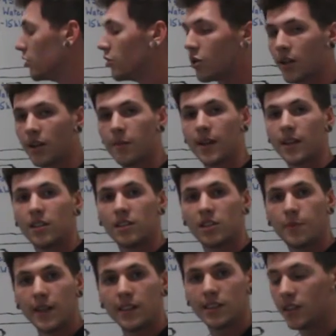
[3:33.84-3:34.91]
Talking about the
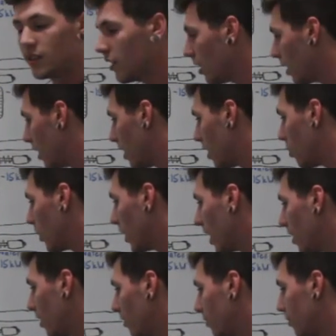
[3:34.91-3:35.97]
suspension, we
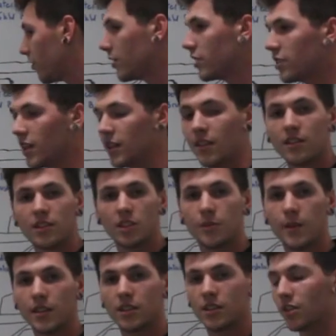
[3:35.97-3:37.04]
have designed the
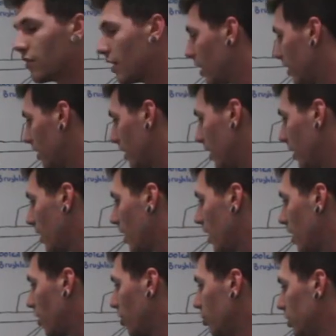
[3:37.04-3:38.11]
suspension around
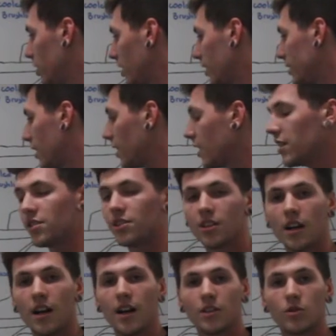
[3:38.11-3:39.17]
the Hoosier
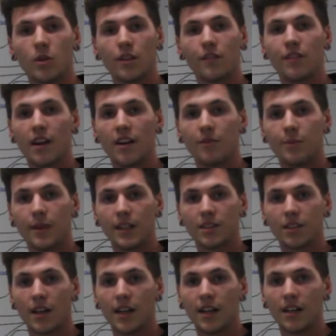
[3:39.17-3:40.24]
10-inch R25B
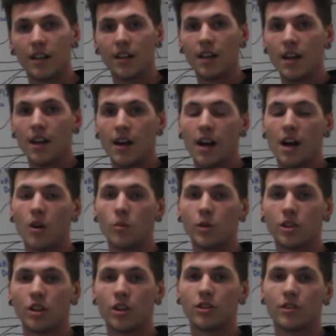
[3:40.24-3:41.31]
tyre.
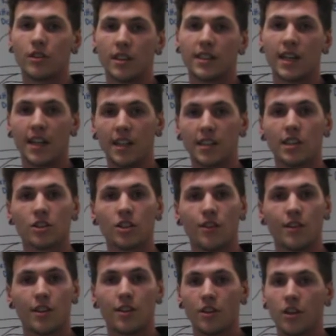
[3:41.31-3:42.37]
We chose the 10 inches
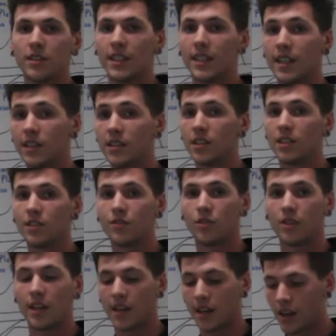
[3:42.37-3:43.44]
over the 13 inches
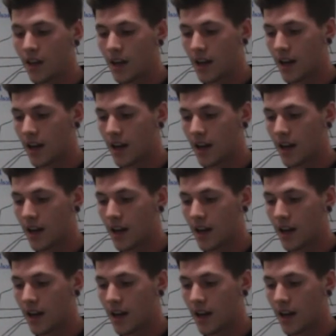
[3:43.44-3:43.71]
for their